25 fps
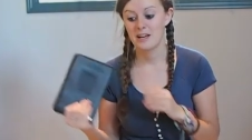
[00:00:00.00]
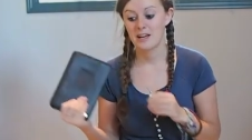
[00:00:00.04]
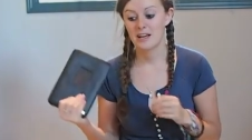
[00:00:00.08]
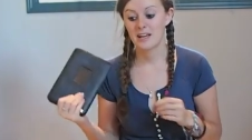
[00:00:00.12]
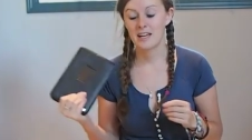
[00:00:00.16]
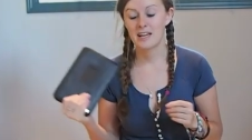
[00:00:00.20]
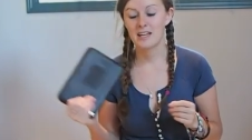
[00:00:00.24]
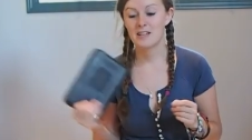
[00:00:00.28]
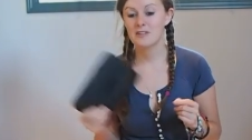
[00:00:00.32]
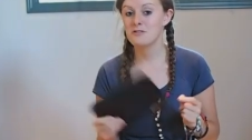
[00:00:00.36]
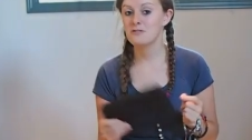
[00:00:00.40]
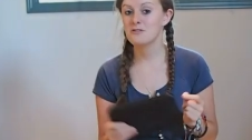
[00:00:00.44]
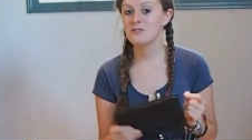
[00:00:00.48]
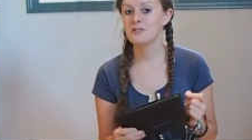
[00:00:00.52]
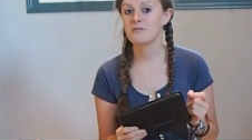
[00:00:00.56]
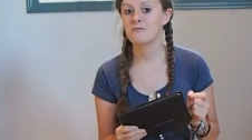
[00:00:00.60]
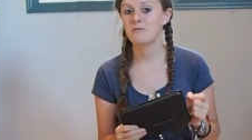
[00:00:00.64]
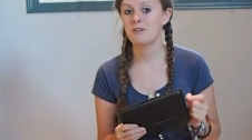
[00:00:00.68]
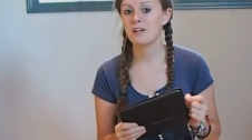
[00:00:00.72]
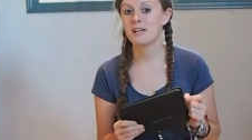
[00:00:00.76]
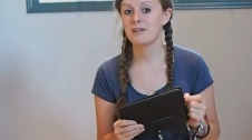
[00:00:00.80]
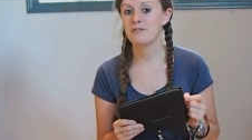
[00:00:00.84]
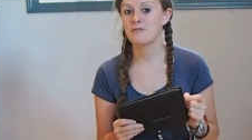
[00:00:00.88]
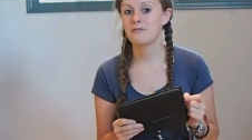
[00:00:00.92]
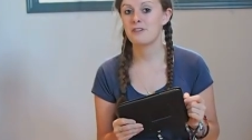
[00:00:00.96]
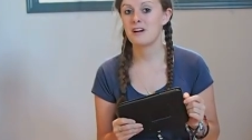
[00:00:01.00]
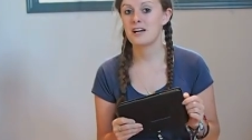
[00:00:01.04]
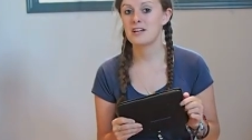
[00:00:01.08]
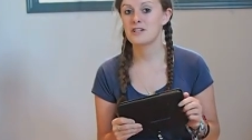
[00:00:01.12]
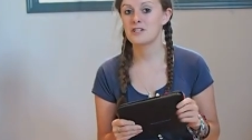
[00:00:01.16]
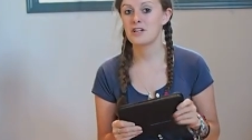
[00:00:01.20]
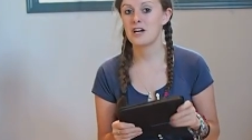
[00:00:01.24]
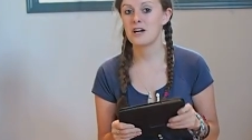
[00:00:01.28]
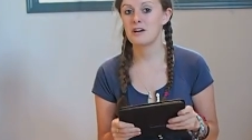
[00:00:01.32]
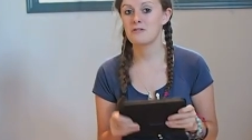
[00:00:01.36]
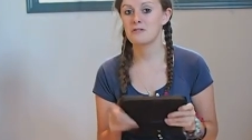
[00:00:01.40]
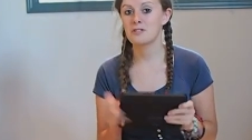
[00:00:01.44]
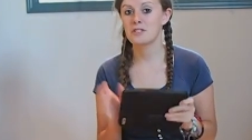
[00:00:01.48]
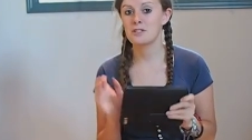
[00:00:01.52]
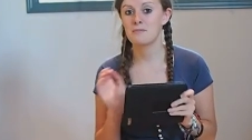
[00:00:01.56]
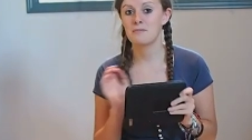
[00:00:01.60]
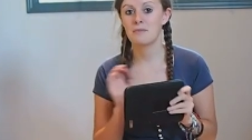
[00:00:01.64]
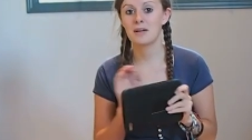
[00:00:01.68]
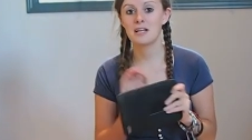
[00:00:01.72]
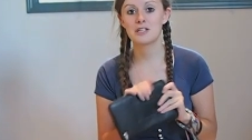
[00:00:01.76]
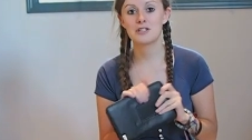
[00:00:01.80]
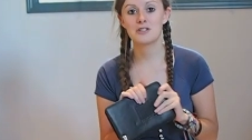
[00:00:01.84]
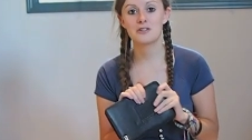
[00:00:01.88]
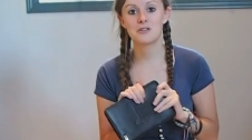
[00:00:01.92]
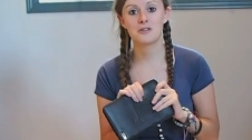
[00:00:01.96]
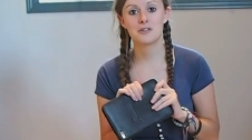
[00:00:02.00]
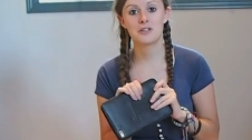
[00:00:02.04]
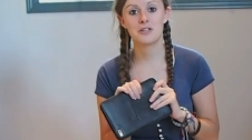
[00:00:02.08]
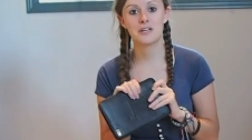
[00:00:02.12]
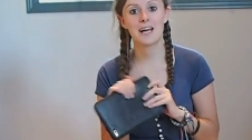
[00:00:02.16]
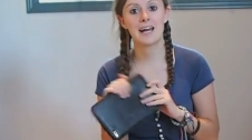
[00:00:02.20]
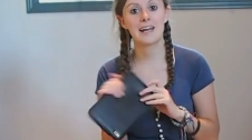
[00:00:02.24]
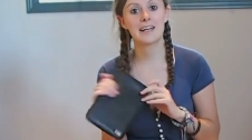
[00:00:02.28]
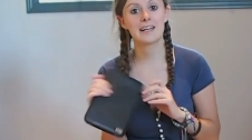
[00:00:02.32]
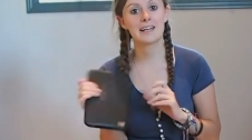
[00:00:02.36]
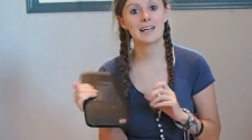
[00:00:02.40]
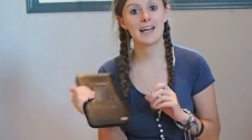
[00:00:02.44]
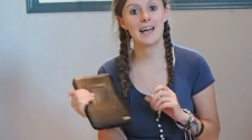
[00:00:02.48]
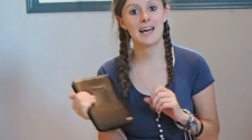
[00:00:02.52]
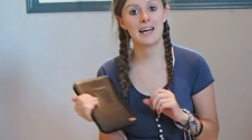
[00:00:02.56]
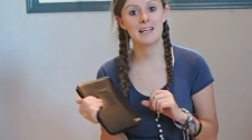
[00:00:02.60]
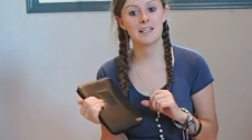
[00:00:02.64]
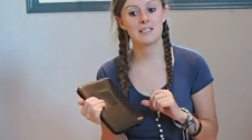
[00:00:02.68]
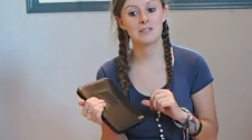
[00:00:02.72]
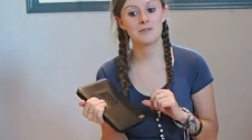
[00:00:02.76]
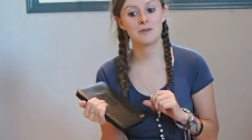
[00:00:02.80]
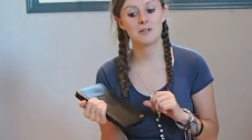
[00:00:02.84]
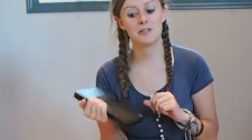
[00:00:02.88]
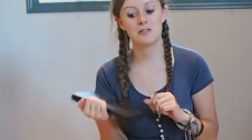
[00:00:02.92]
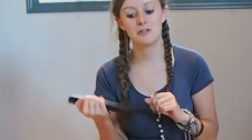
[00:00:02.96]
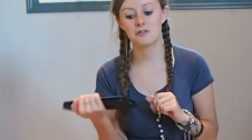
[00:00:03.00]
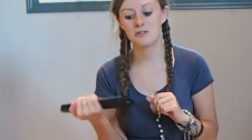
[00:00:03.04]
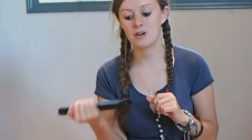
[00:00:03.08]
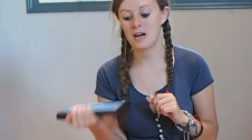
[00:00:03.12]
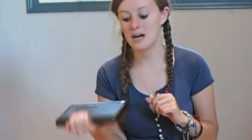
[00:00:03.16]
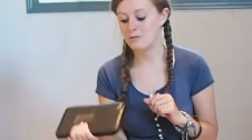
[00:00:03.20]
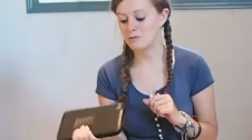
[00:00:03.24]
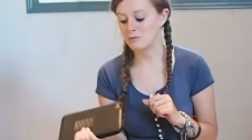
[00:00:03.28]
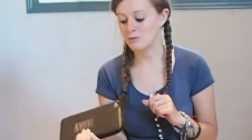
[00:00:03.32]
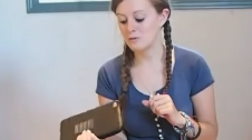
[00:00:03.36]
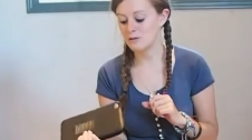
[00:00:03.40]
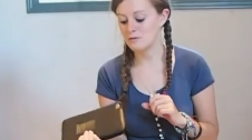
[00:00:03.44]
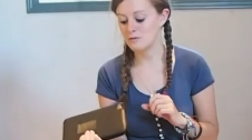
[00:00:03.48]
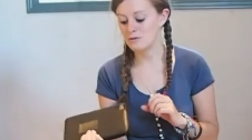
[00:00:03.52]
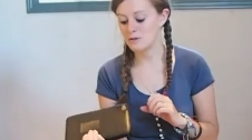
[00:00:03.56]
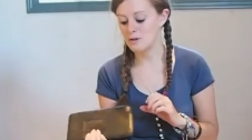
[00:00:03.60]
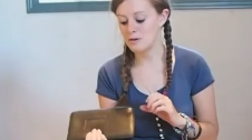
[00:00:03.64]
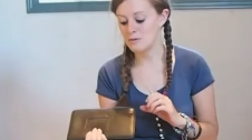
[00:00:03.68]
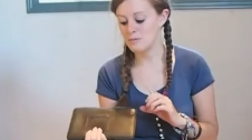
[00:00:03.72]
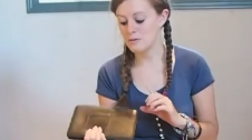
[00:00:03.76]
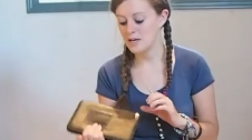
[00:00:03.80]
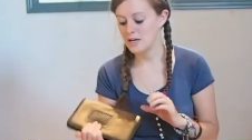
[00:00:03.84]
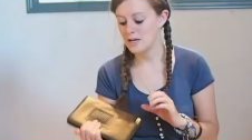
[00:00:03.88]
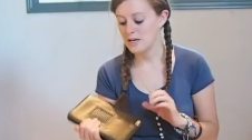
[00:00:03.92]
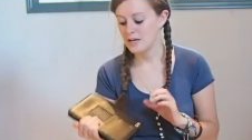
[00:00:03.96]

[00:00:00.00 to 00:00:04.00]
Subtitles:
Kindles are really fragile, so make sure you get a case when you travel with them.